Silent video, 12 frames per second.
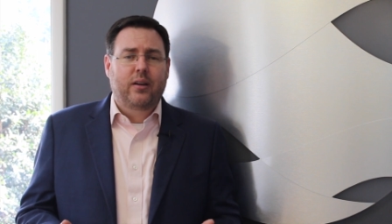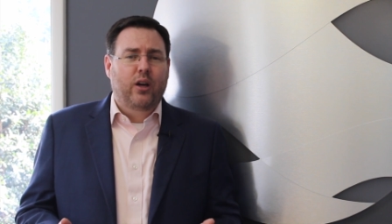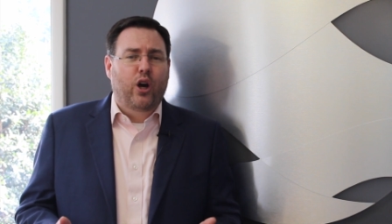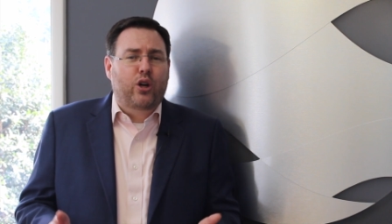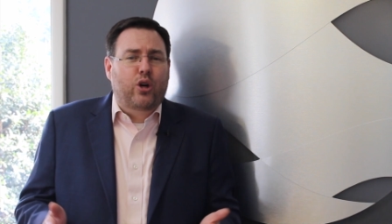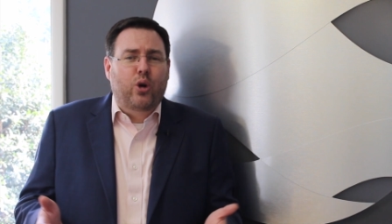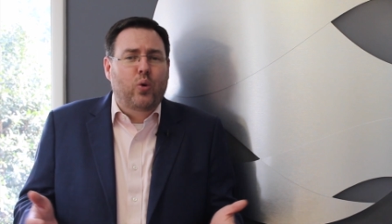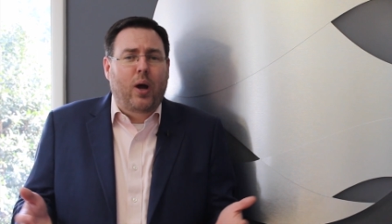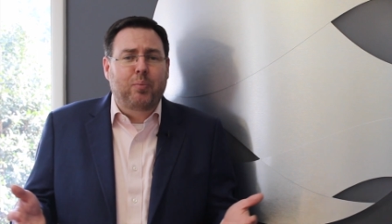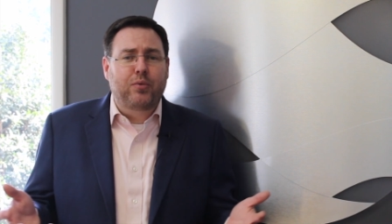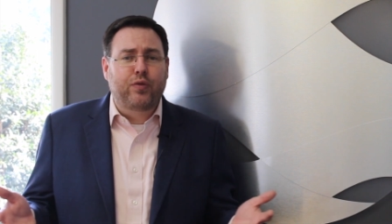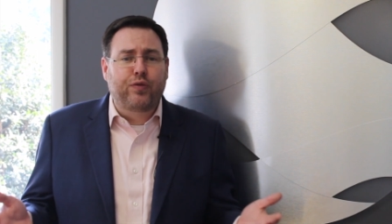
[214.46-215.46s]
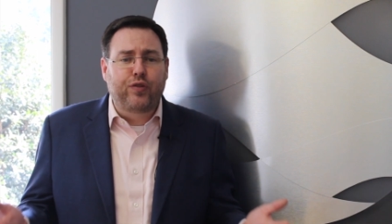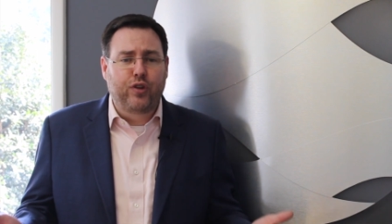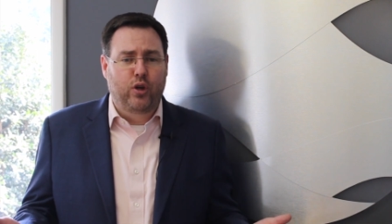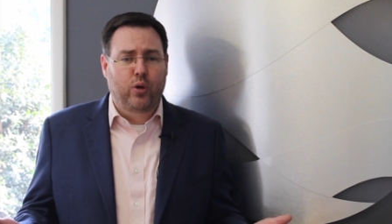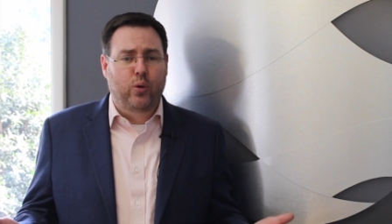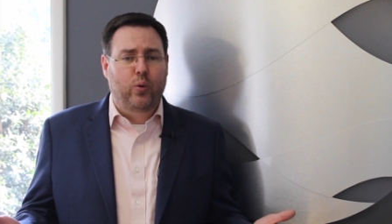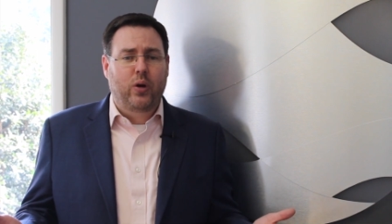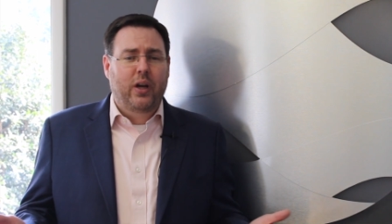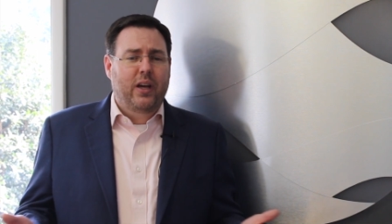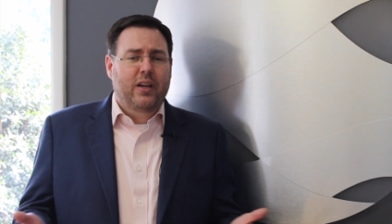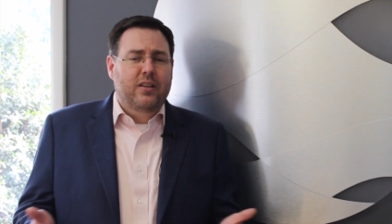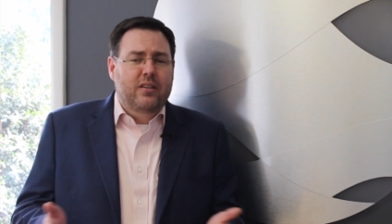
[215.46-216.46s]
a corrupt few
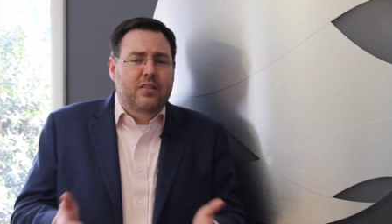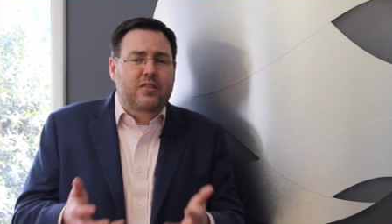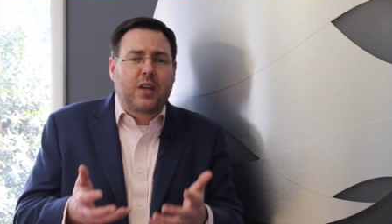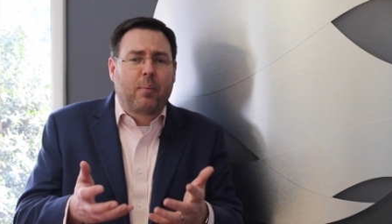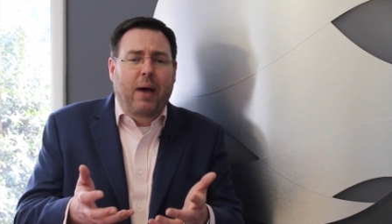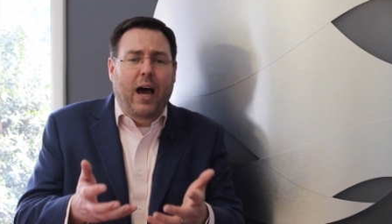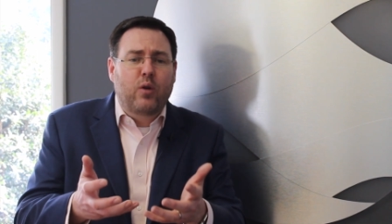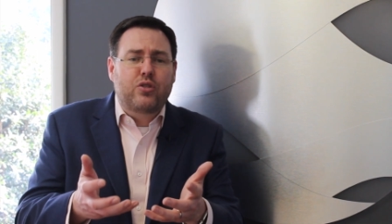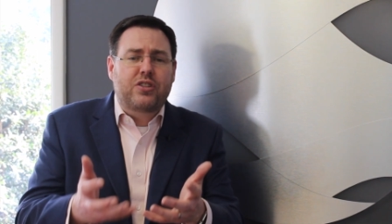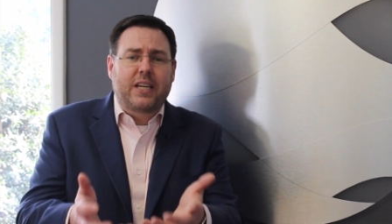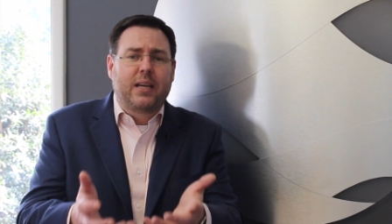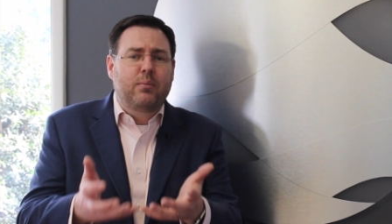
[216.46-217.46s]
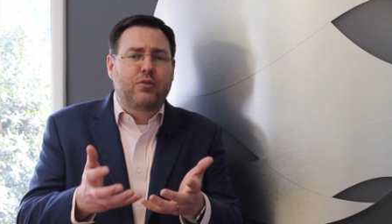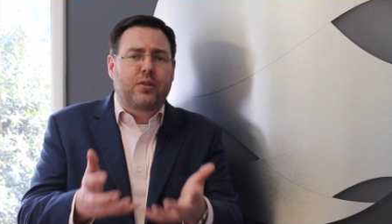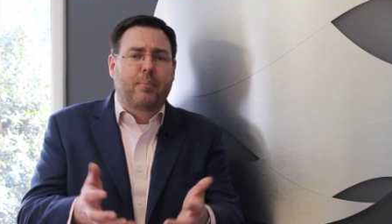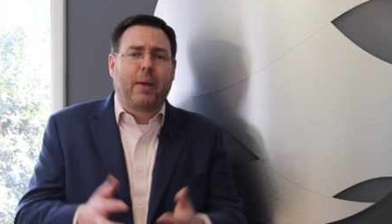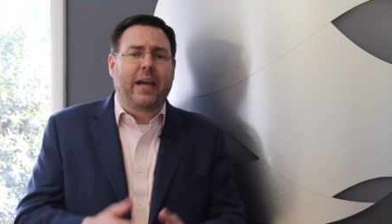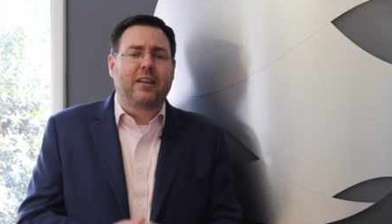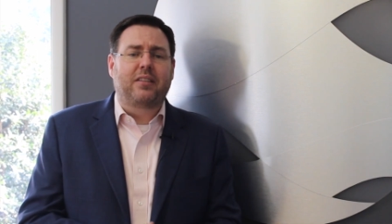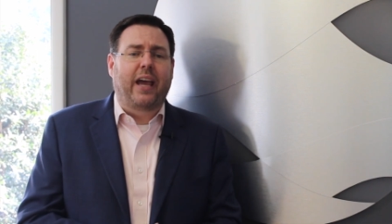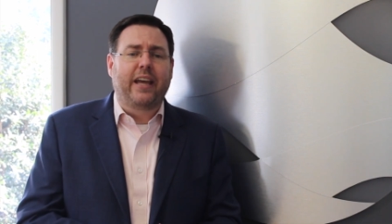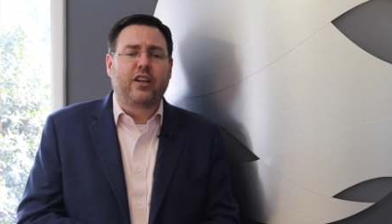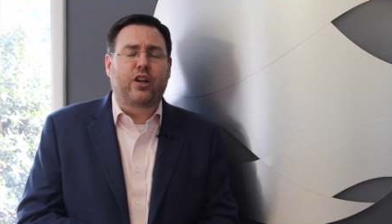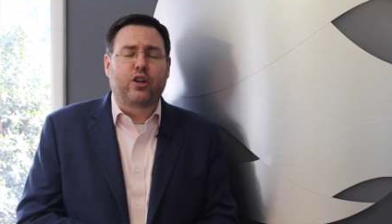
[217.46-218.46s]
somehow seem to
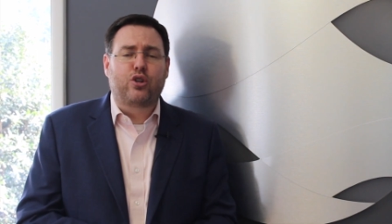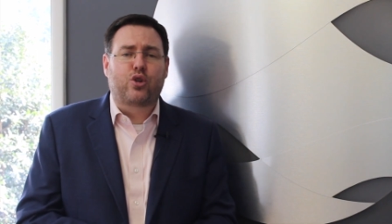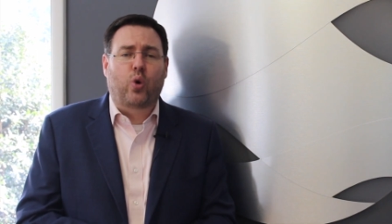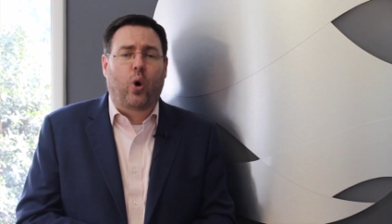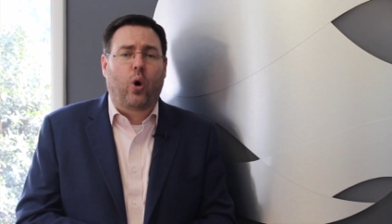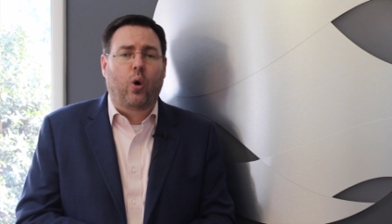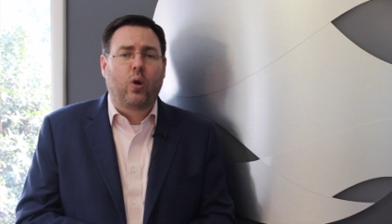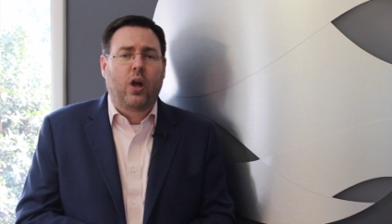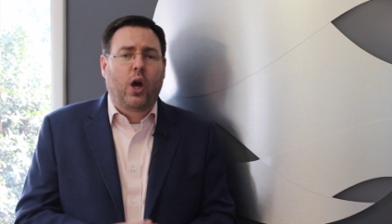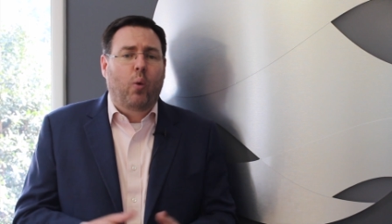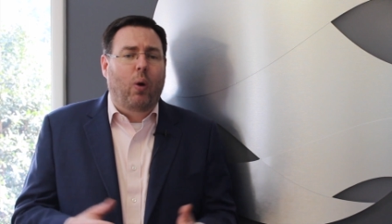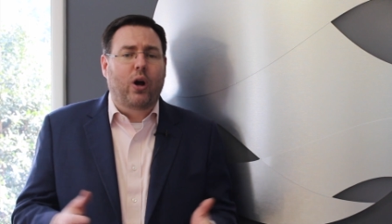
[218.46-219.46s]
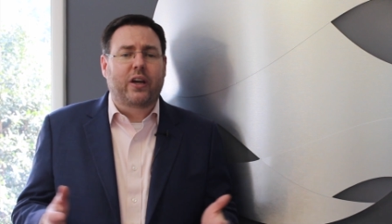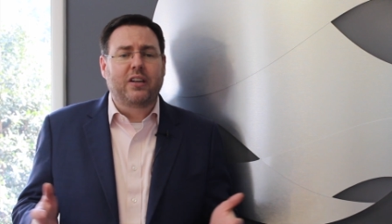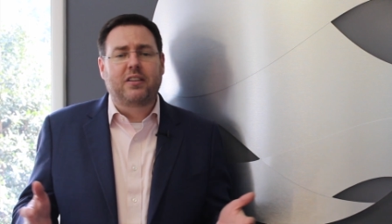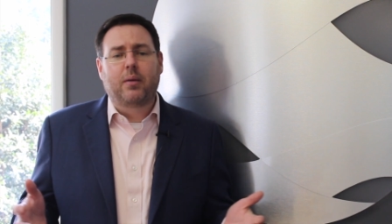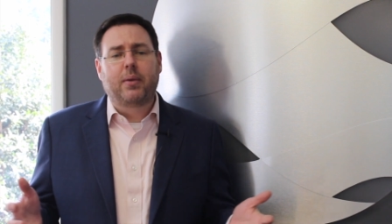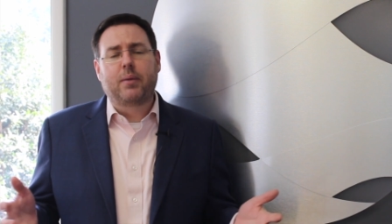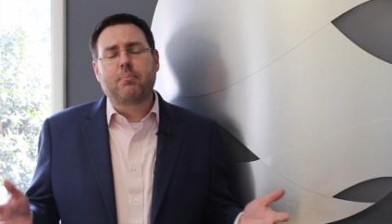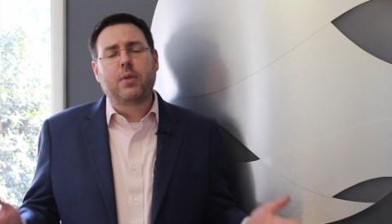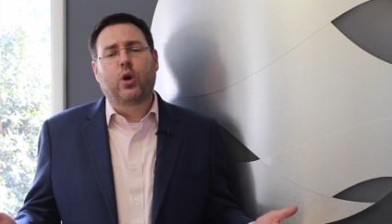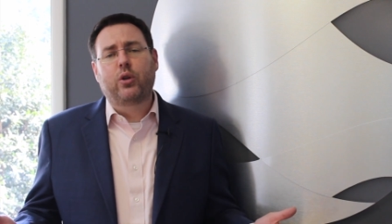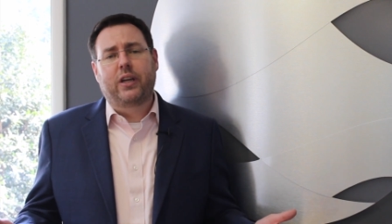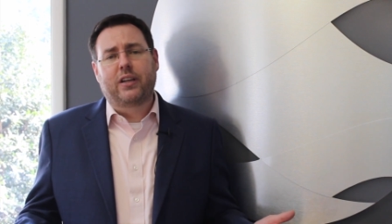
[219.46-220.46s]
maintain control while condemning
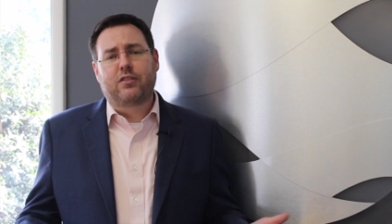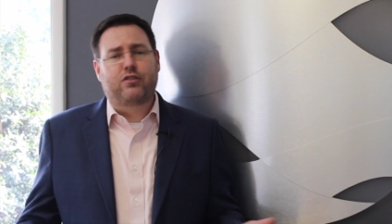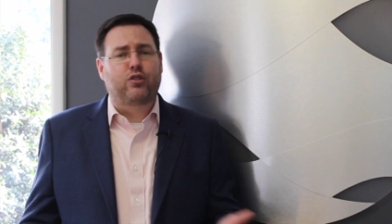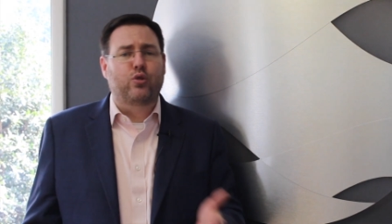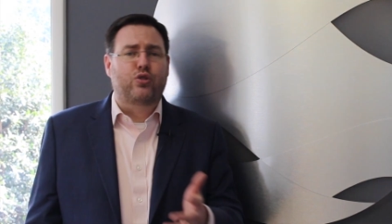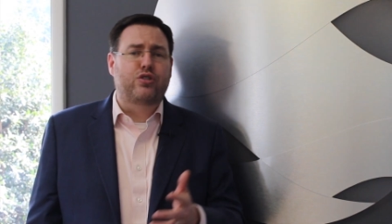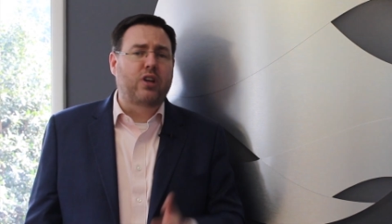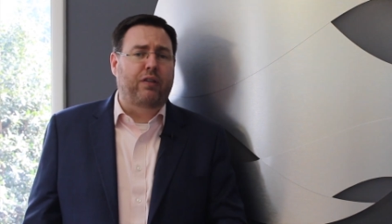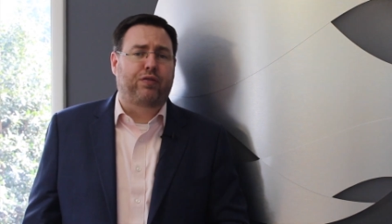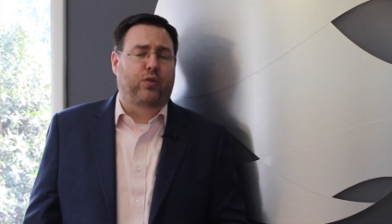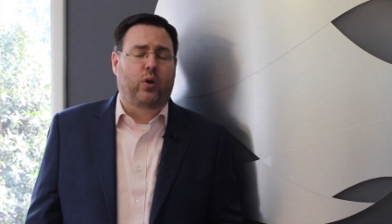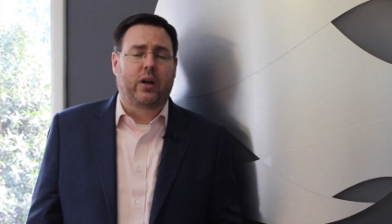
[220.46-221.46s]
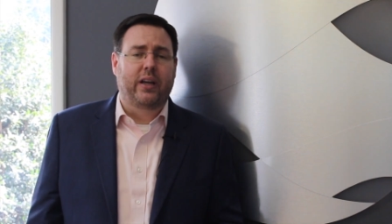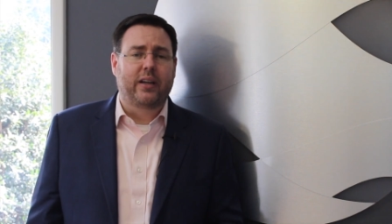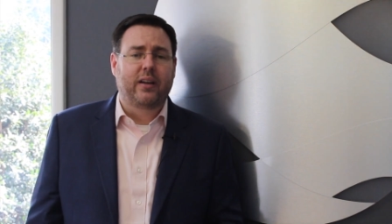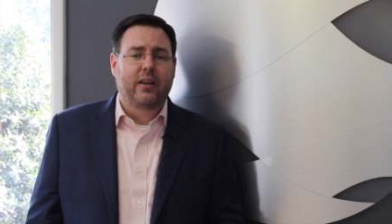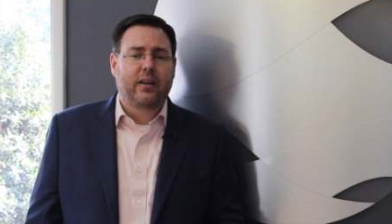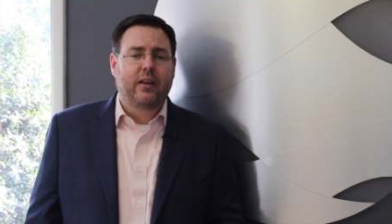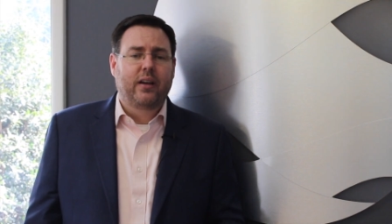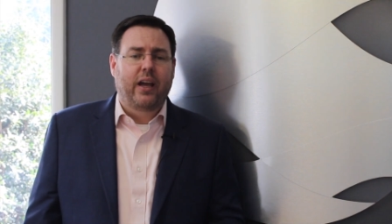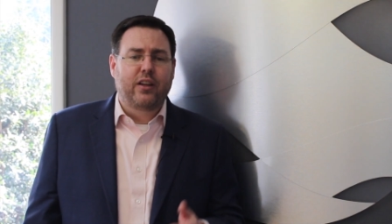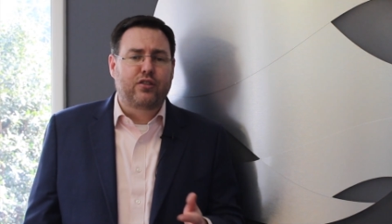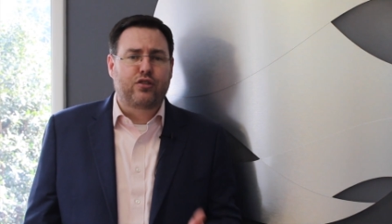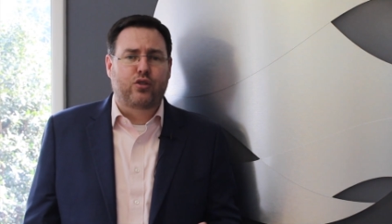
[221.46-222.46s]
millions to suffering
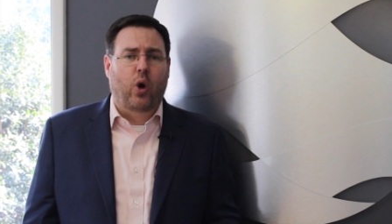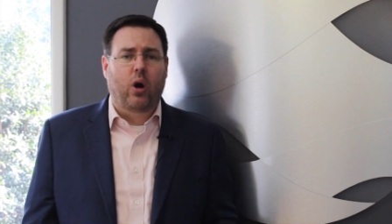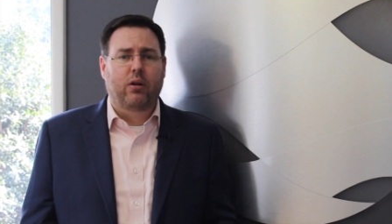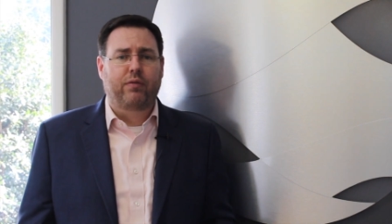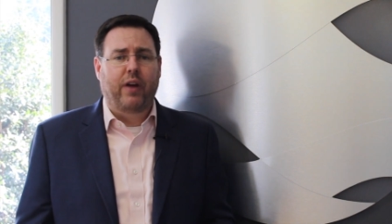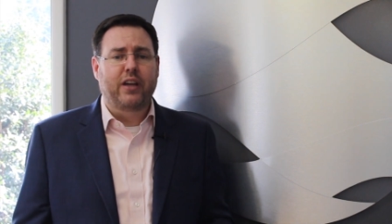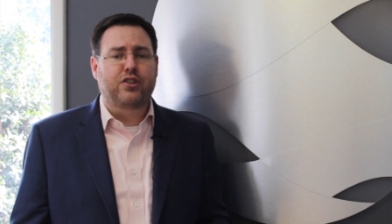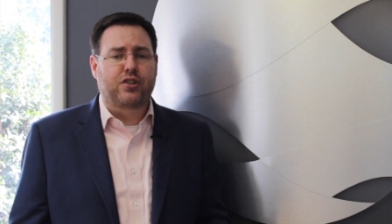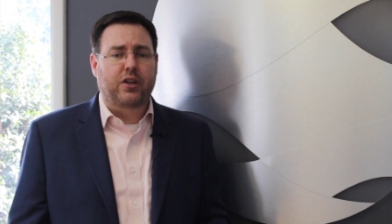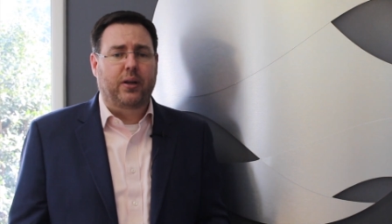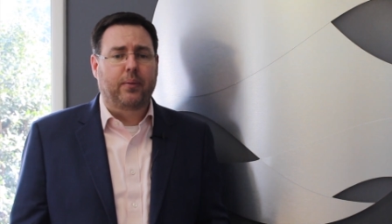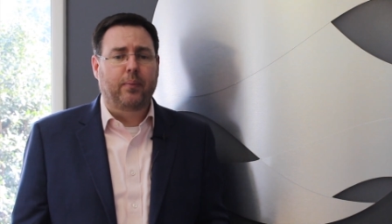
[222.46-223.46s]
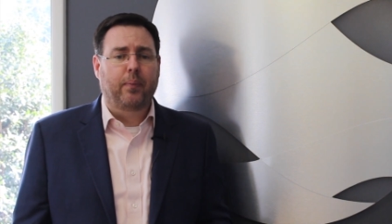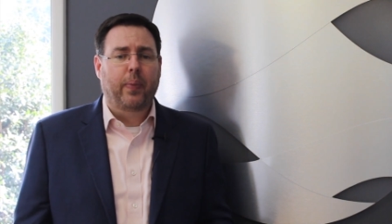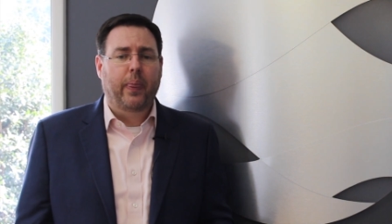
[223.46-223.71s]
and starvation.